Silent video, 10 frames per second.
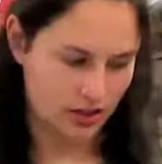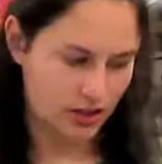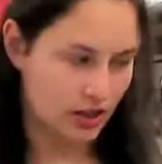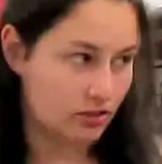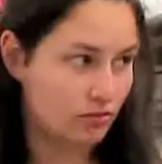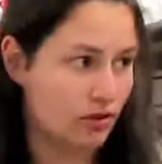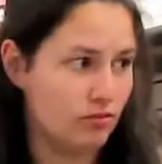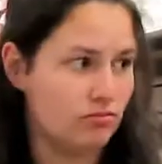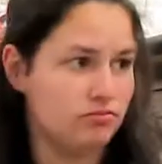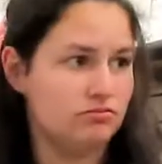So,
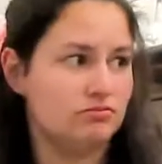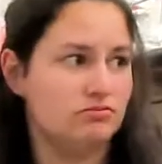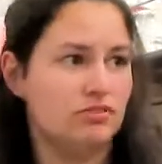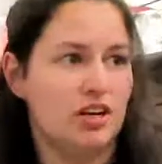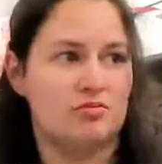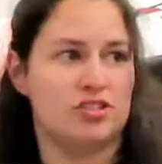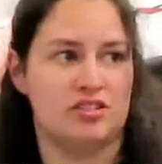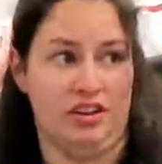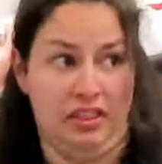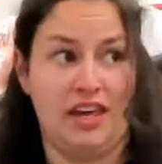
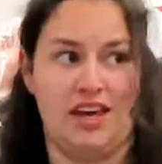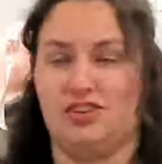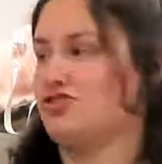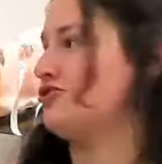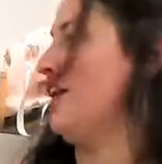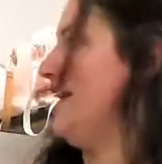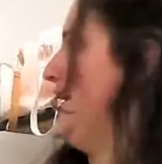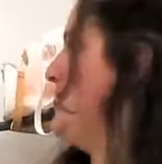just not thinking straight